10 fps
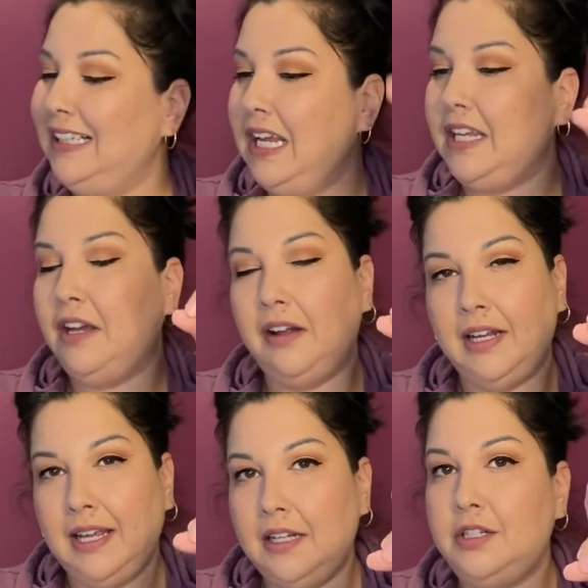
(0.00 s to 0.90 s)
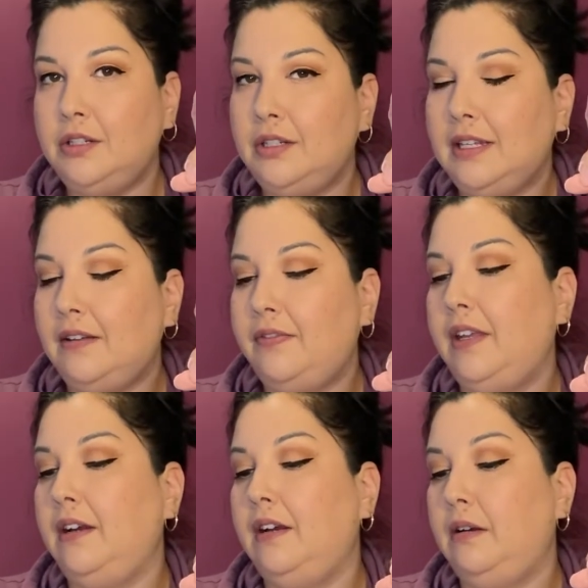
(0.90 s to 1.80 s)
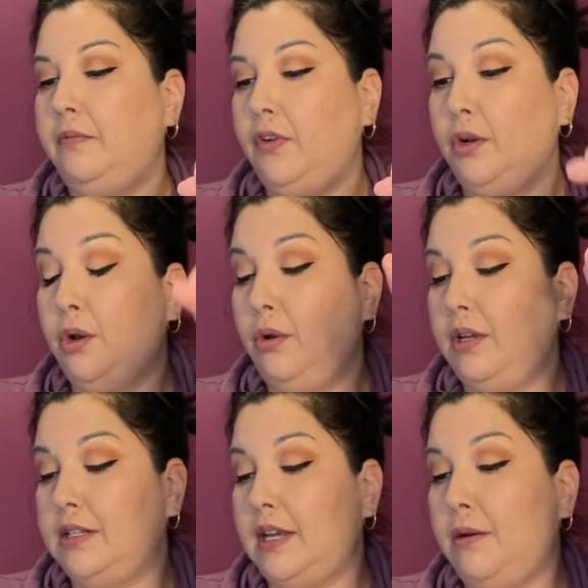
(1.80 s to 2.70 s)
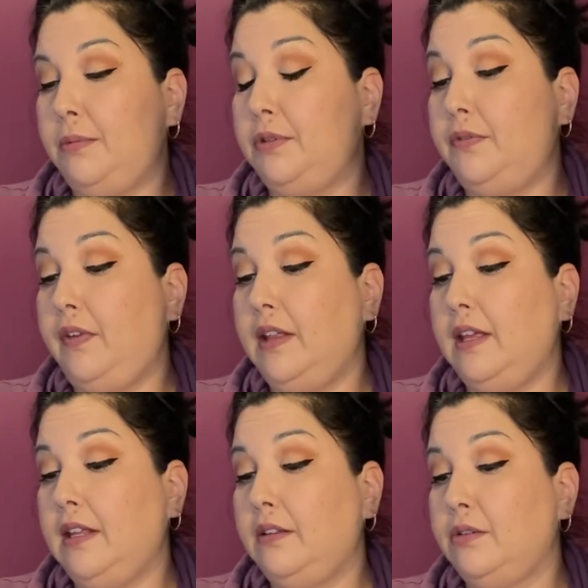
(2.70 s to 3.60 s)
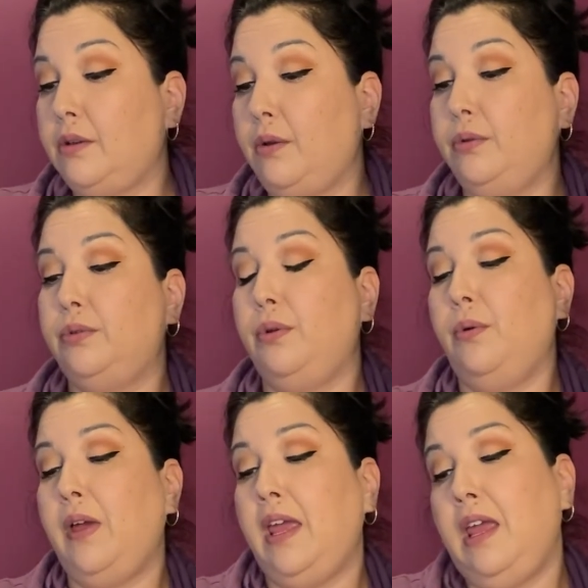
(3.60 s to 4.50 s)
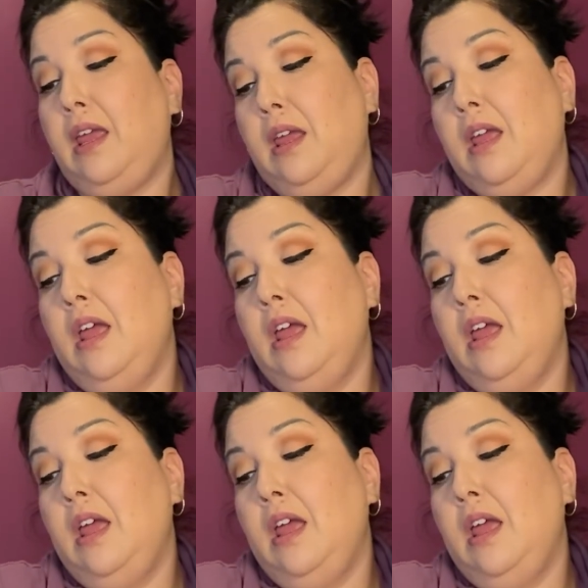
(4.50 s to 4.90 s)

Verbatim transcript: you got to catch yourself there, Virgo, because I almost feel like there's also a